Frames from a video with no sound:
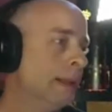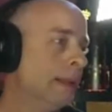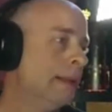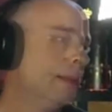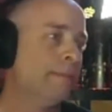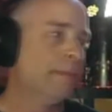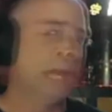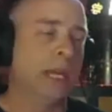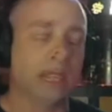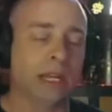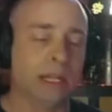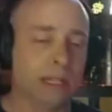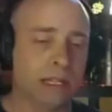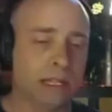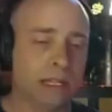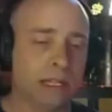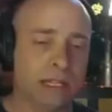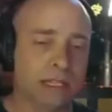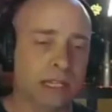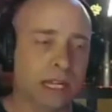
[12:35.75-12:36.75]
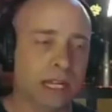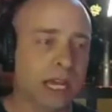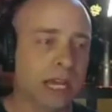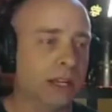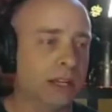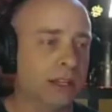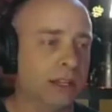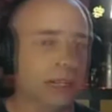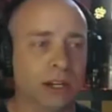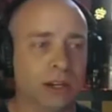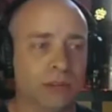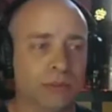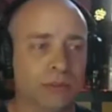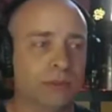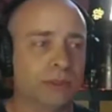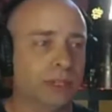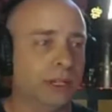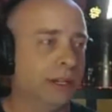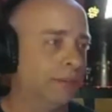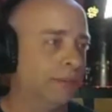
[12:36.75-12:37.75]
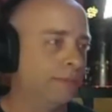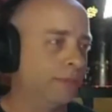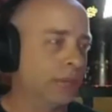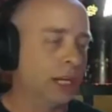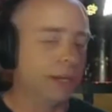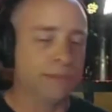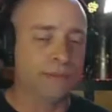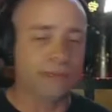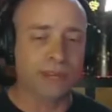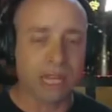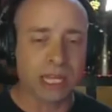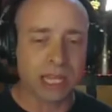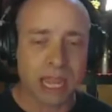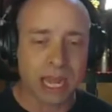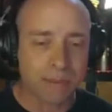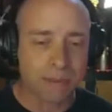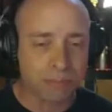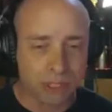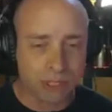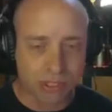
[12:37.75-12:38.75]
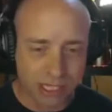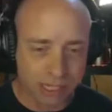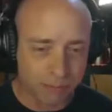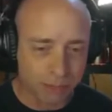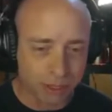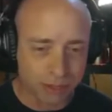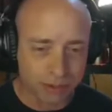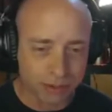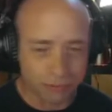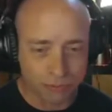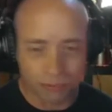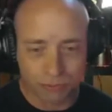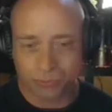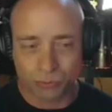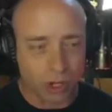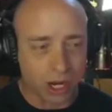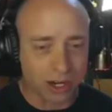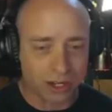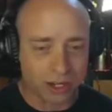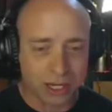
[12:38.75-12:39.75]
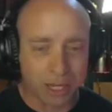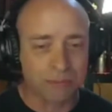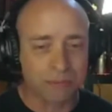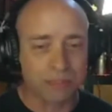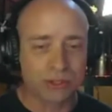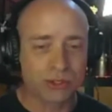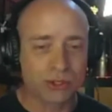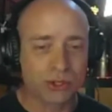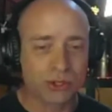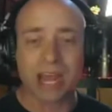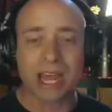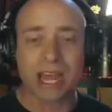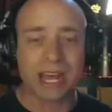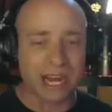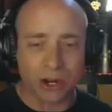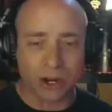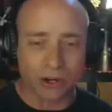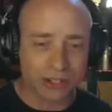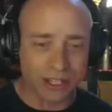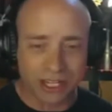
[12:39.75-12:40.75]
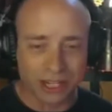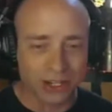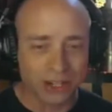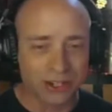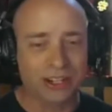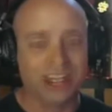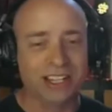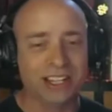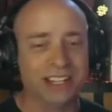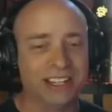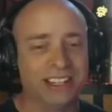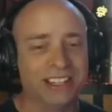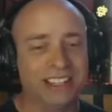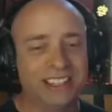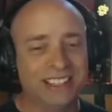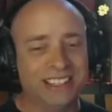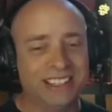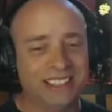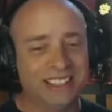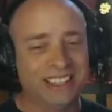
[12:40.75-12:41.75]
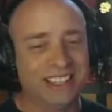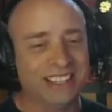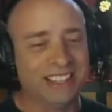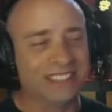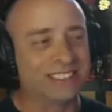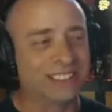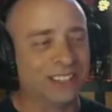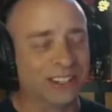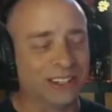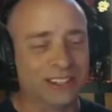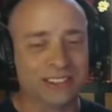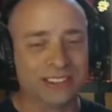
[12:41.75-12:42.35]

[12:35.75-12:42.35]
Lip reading: And yet, Vinny Appice walk up and try it out, and so